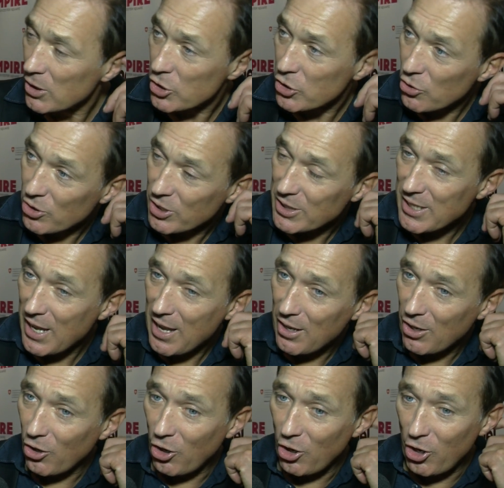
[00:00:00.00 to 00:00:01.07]
Stalker's
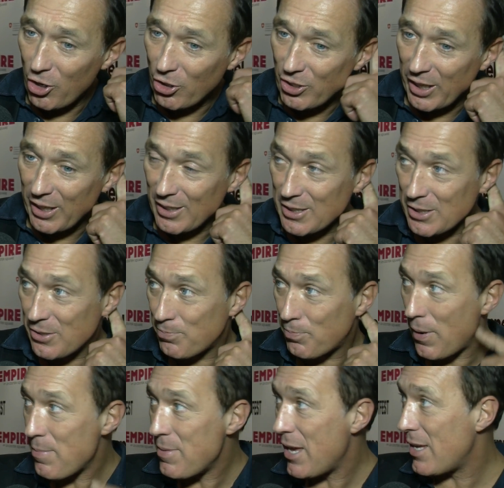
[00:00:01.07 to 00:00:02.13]
out its
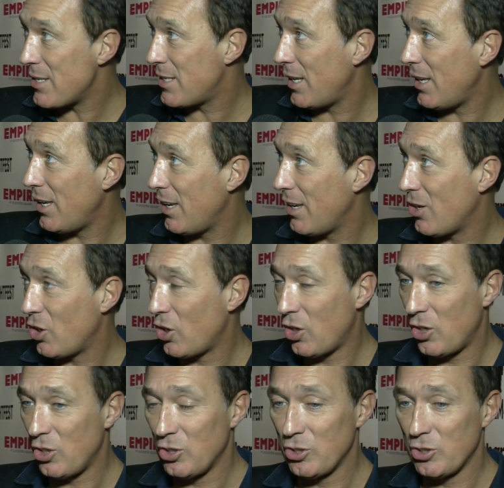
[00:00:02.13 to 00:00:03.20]
premieres here
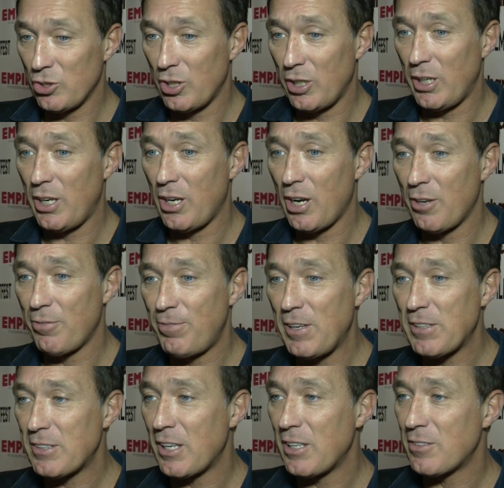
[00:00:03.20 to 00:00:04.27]
on the
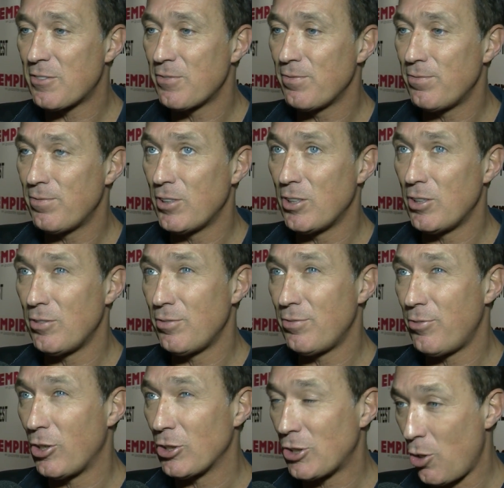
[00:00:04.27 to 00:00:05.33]
15th
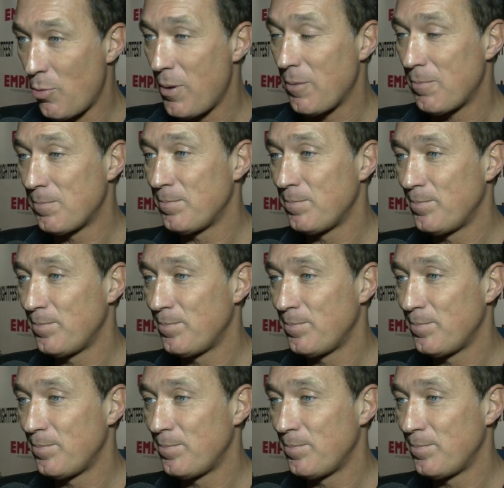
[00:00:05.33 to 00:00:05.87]
of October.